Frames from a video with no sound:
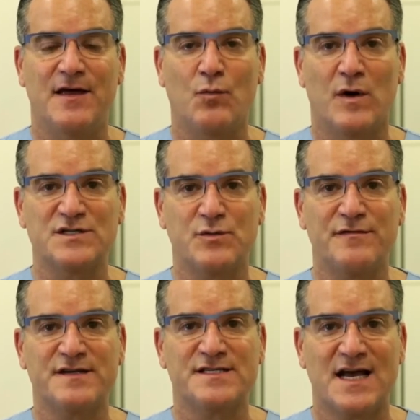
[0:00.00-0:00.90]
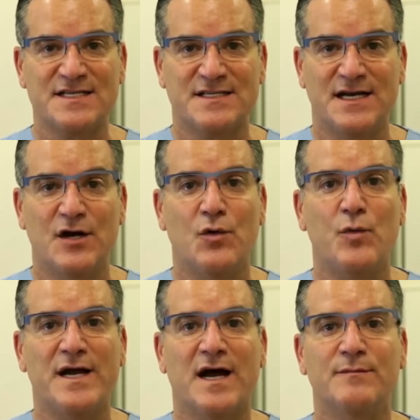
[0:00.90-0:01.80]
and then once we've assessed it,
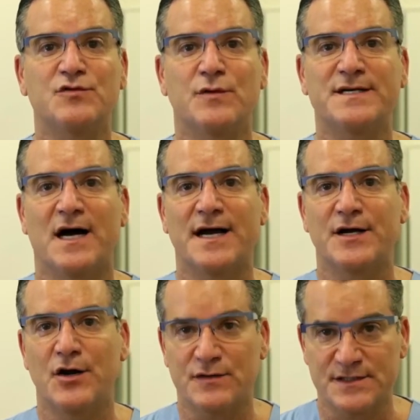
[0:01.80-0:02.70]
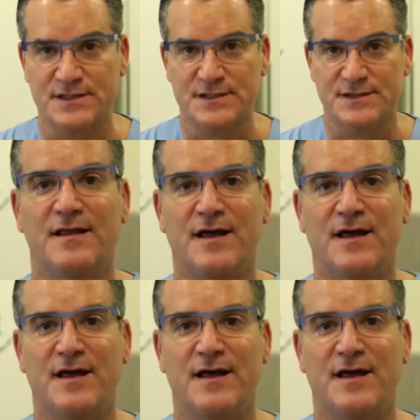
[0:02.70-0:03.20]
we come to a diagnosis.